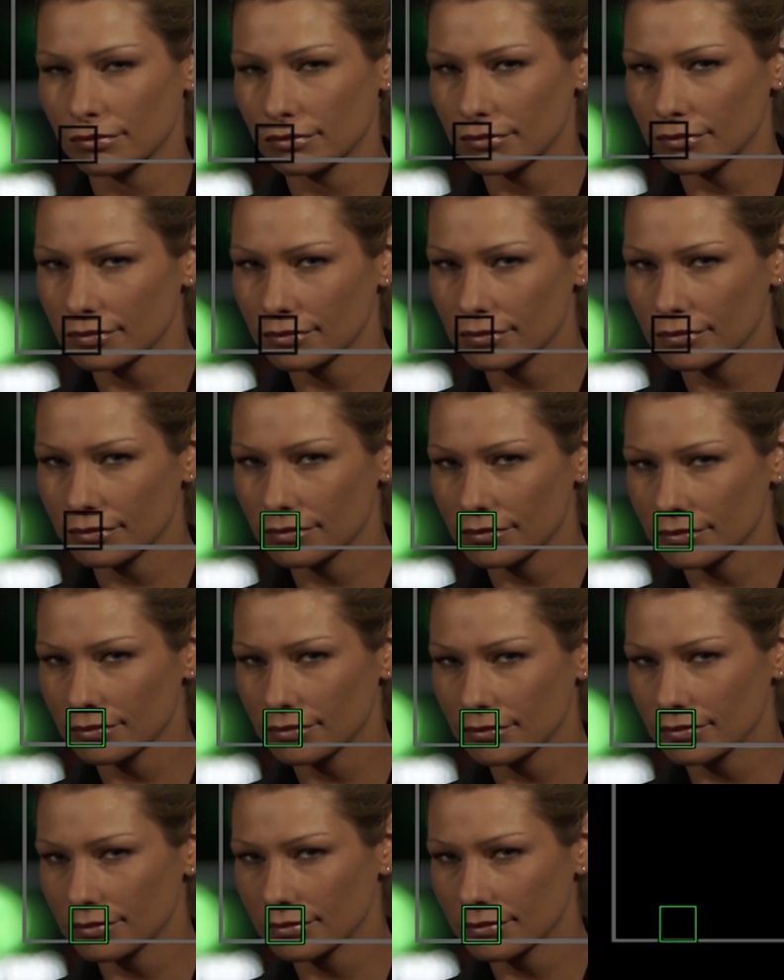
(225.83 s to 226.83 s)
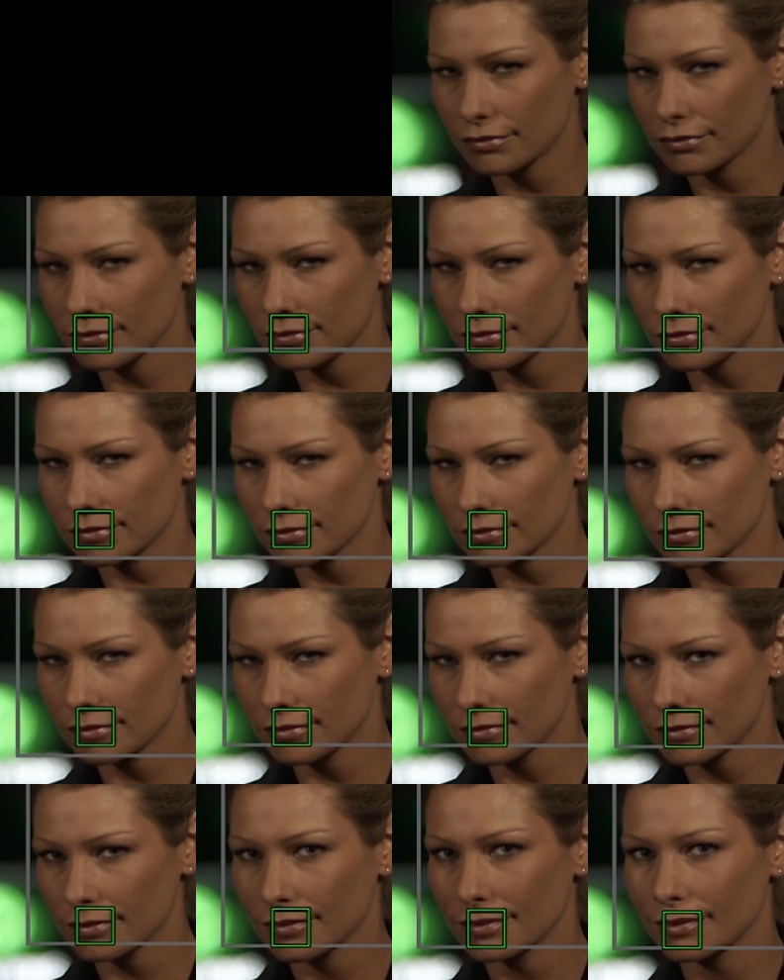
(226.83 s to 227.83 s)
Oh, okay.
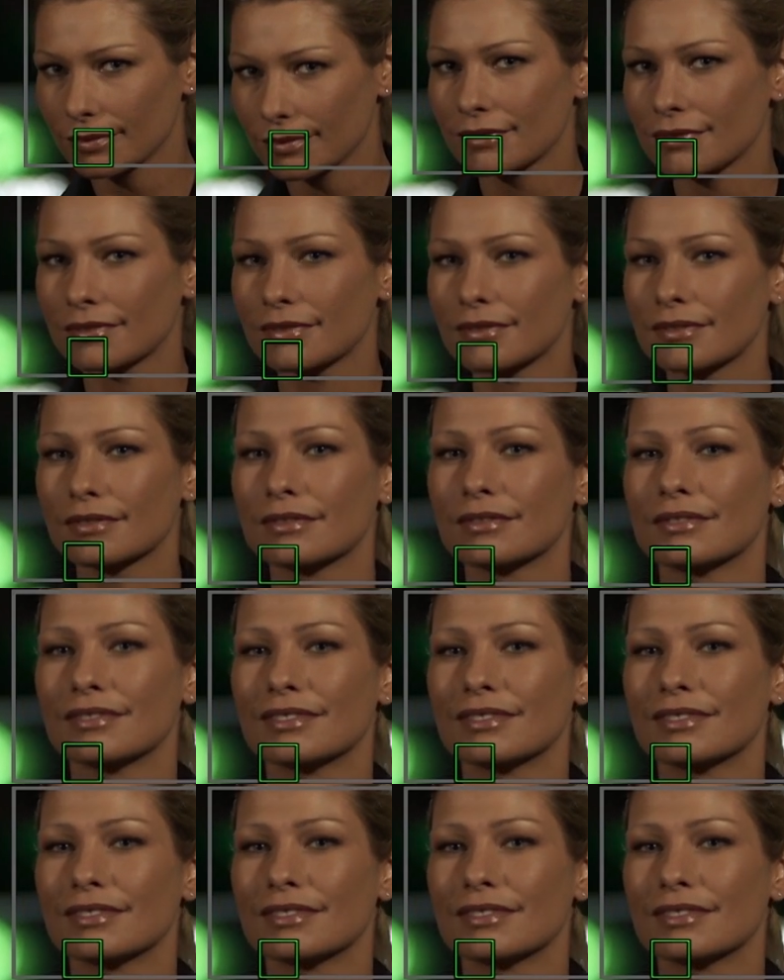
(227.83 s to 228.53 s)
I don't know what that's for.